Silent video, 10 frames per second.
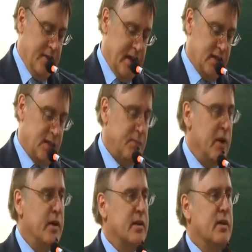In that
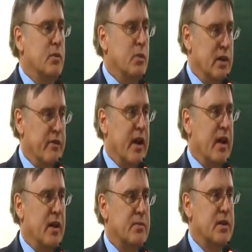spirit, we
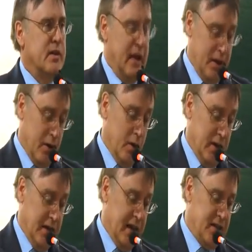developed in our
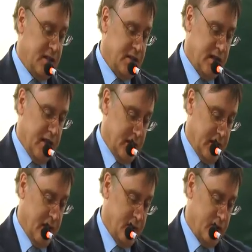early days as
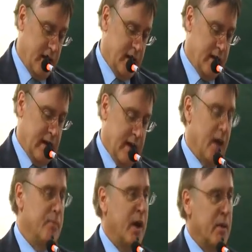a country
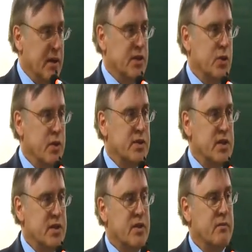a public school
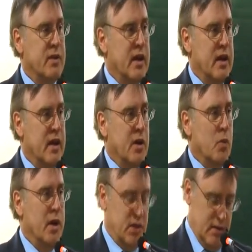system
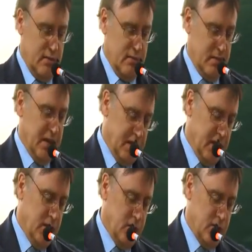which
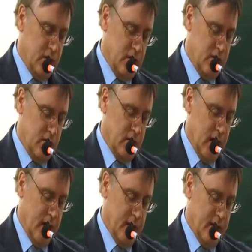continues
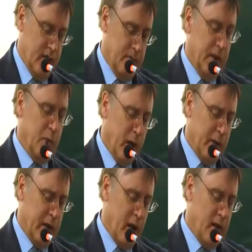to be well
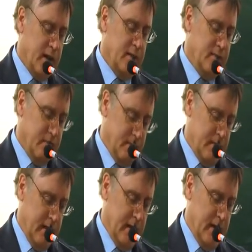regarded
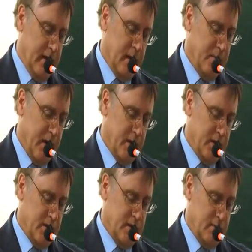in
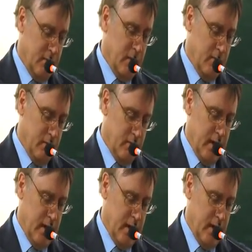comparison with